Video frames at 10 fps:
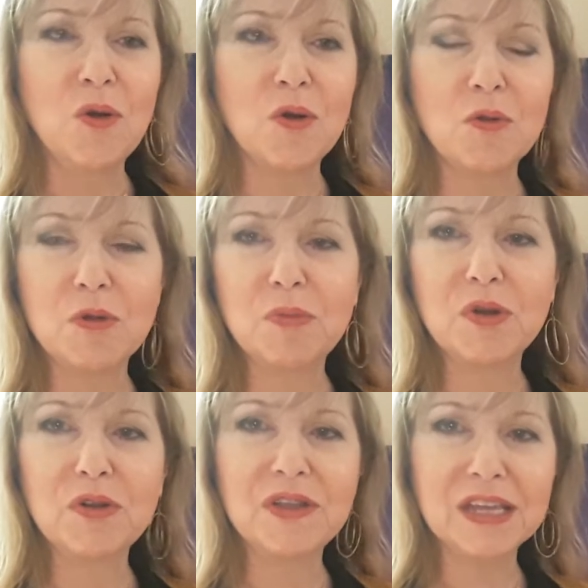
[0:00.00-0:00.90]
or we
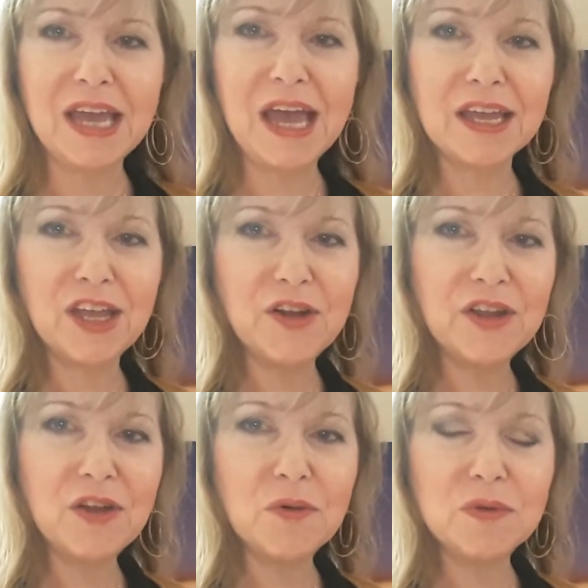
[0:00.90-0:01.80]
put her in the cat
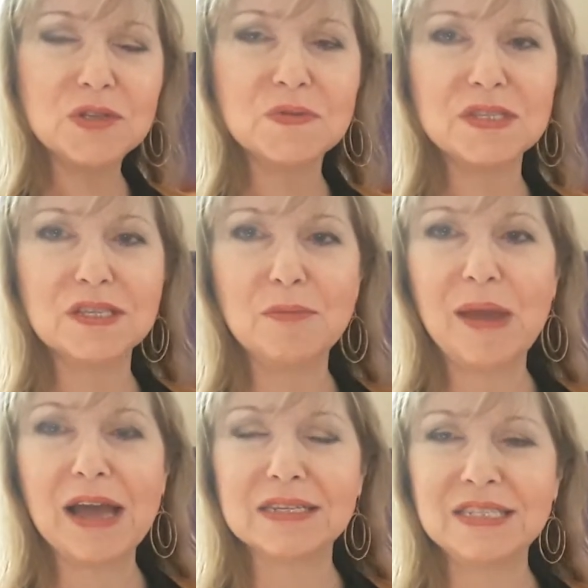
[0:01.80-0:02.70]
carrier, which was in the
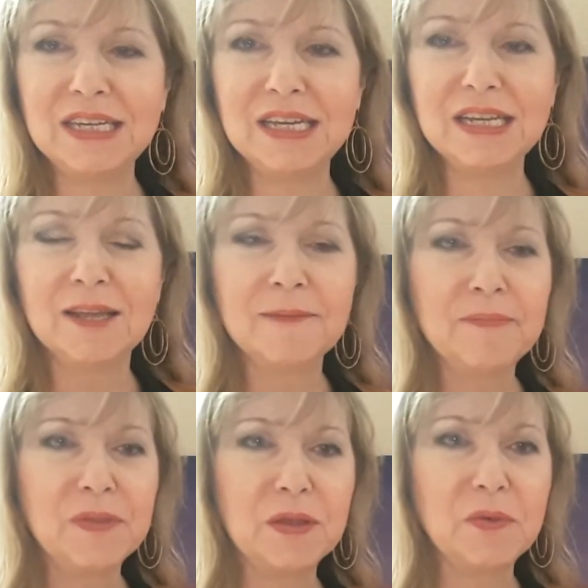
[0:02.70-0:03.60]
back seat,
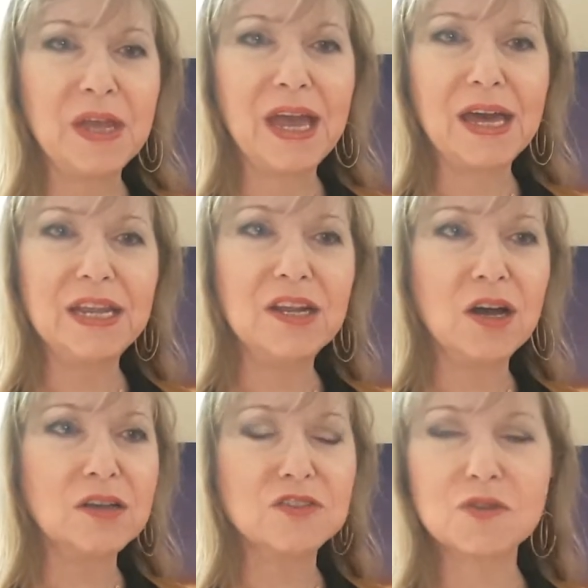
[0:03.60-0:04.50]
and we had it
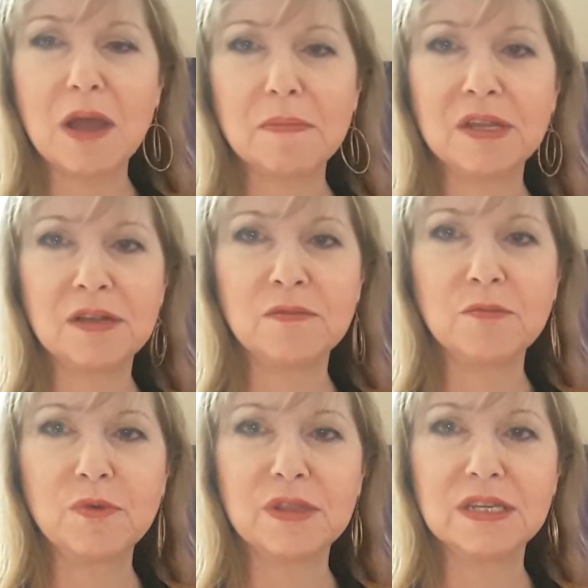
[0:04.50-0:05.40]
all strapped in
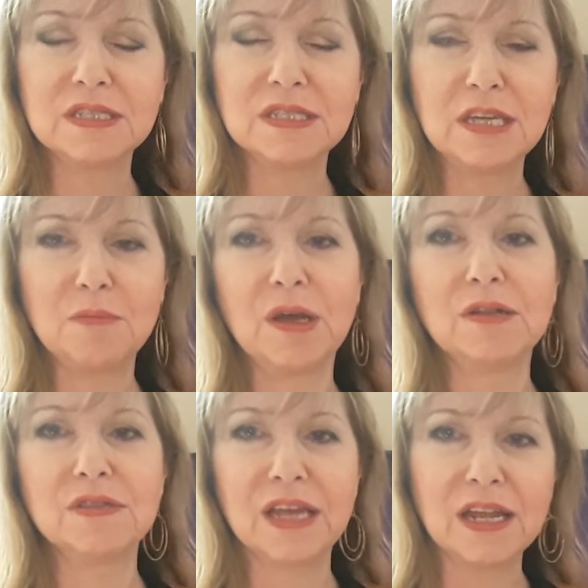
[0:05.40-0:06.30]
with a
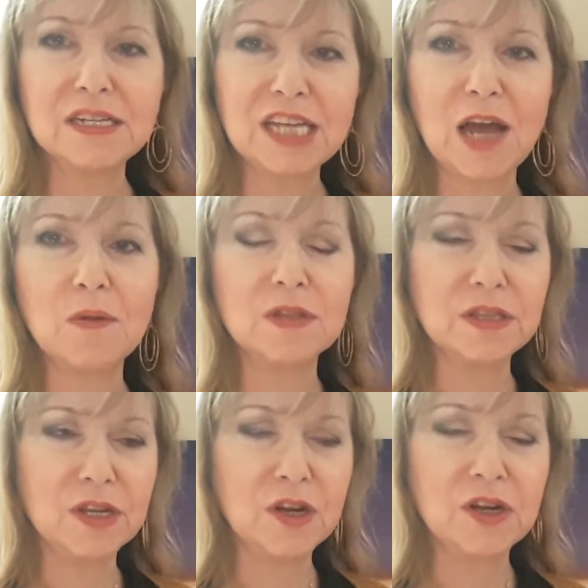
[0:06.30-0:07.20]
seatbelt and had a towel
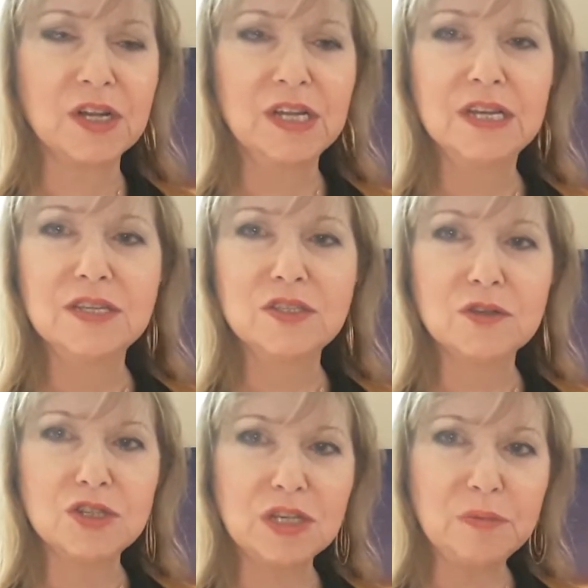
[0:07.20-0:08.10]
in there,
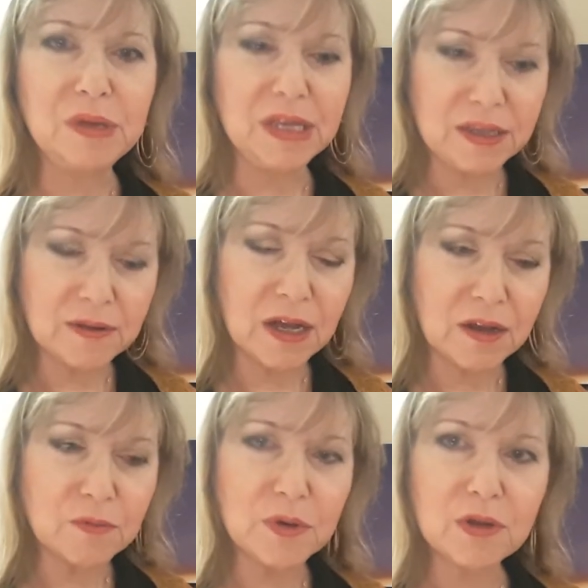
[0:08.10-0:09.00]
so she'd be
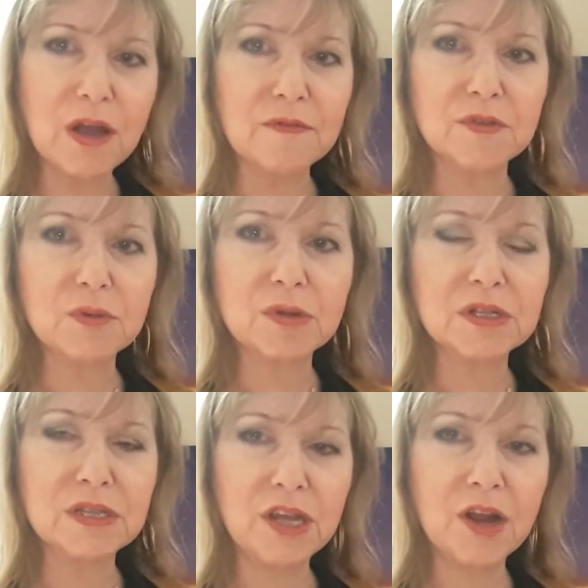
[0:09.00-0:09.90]
uh, real comfortable
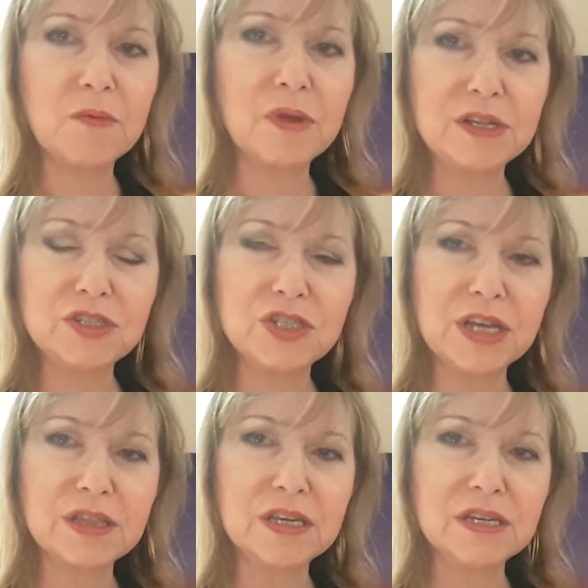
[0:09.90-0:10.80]
in there, and we'd
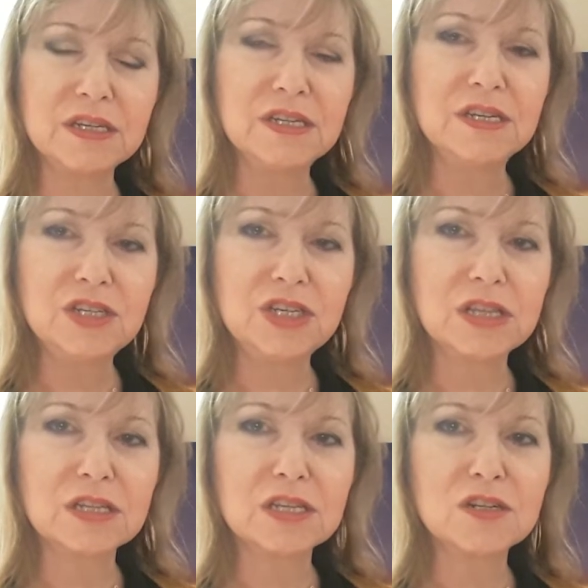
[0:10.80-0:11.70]
shut the
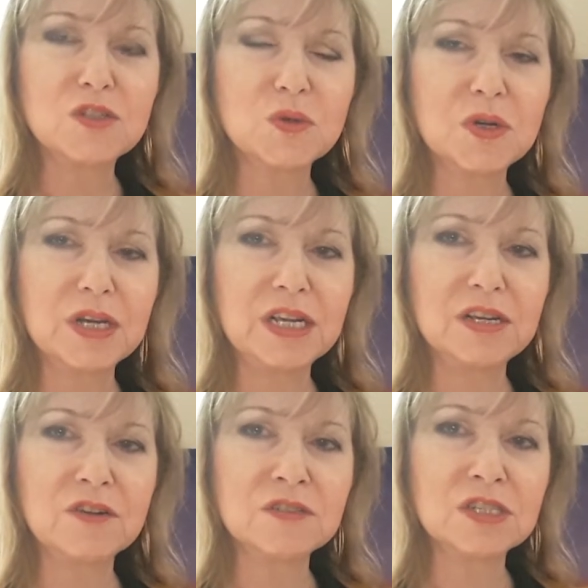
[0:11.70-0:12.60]
shut the little door on it
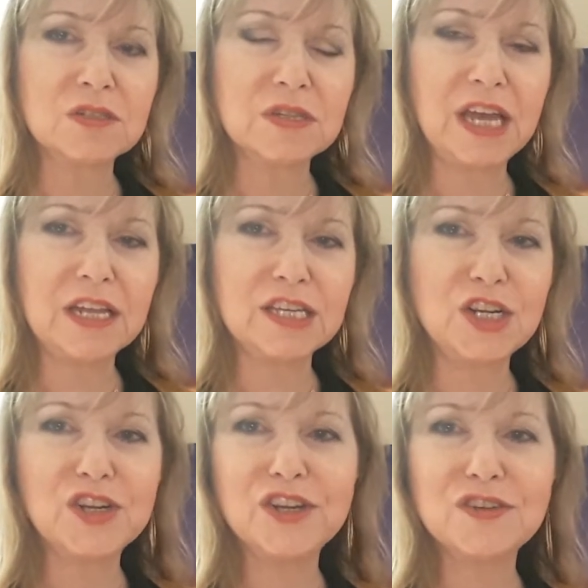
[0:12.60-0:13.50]
in her little cat
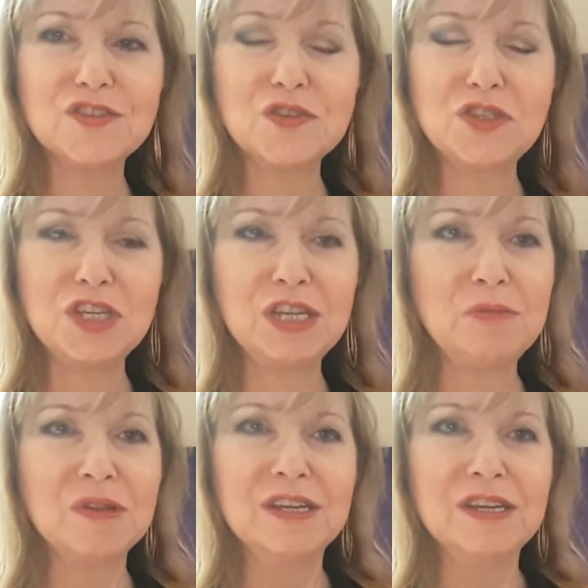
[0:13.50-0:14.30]
carrier, so she'd